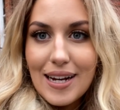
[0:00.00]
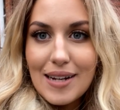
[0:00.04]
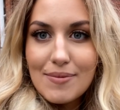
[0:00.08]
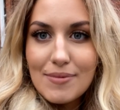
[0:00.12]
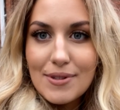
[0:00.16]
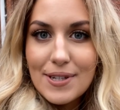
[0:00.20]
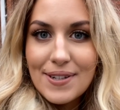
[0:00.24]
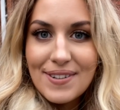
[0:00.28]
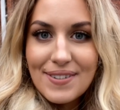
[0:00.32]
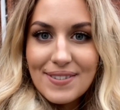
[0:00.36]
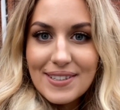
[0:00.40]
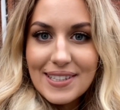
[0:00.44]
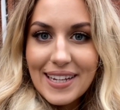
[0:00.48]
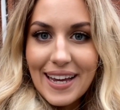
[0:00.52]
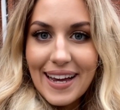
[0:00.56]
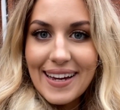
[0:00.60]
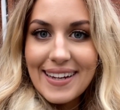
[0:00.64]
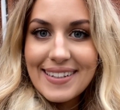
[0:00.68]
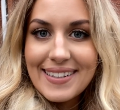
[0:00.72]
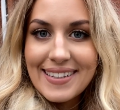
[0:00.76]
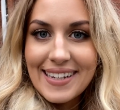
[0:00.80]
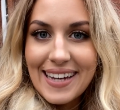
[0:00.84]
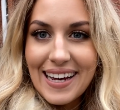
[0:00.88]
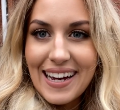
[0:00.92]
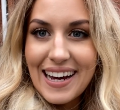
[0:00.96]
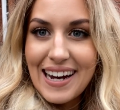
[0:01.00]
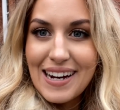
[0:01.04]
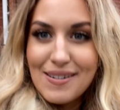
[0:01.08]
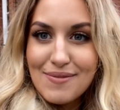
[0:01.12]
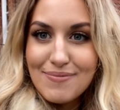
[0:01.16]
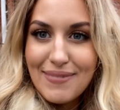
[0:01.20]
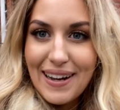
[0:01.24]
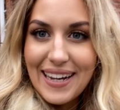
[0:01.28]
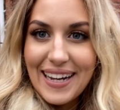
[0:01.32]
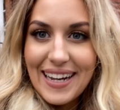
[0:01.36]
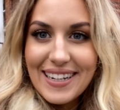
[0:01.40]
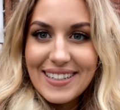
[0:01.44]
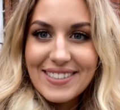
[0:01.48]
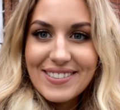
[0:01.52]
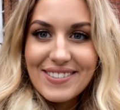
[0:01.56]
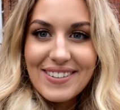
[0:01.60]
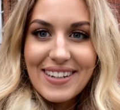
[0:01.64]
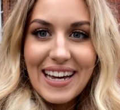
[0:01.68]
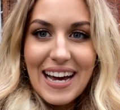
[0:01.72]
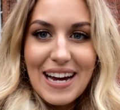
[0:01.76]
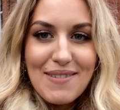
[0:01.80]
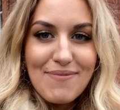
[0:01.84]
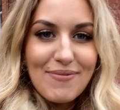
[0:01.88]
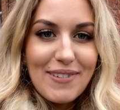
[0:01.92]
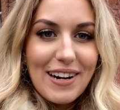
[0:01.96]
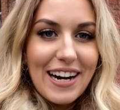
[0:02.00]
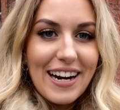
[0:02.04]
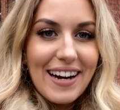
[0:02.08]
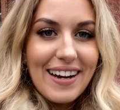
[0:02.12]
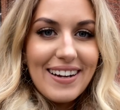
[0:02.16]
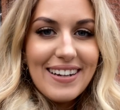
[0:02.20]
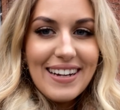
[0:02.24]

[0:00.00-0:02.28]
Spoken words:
too scared to get out my actual camera,